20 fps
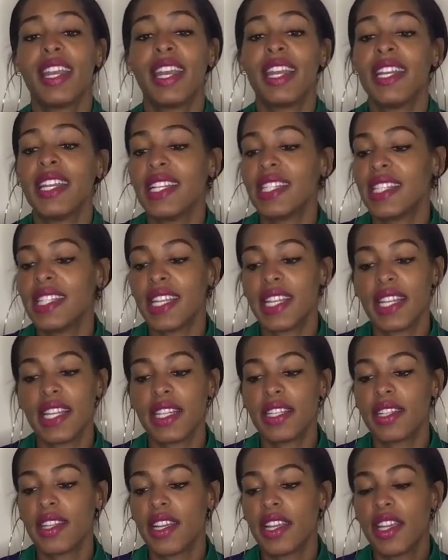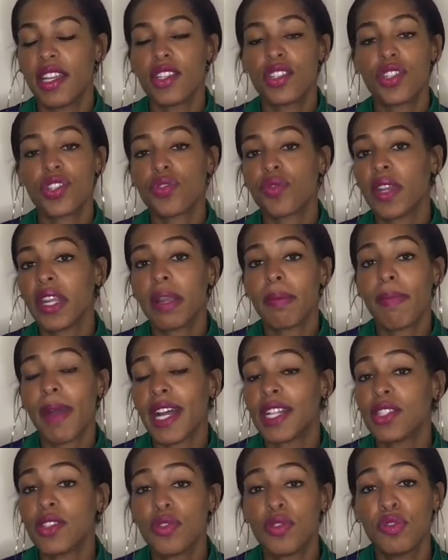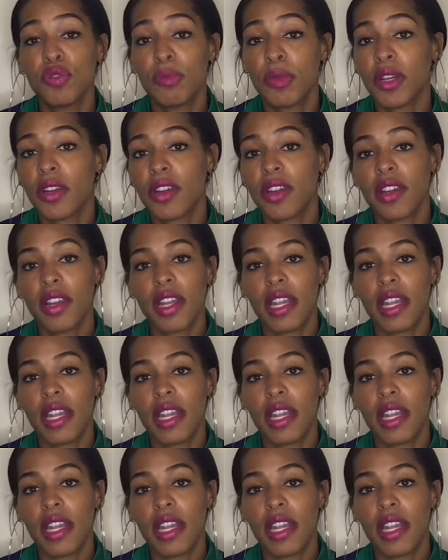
and it didn't shrink my tumor,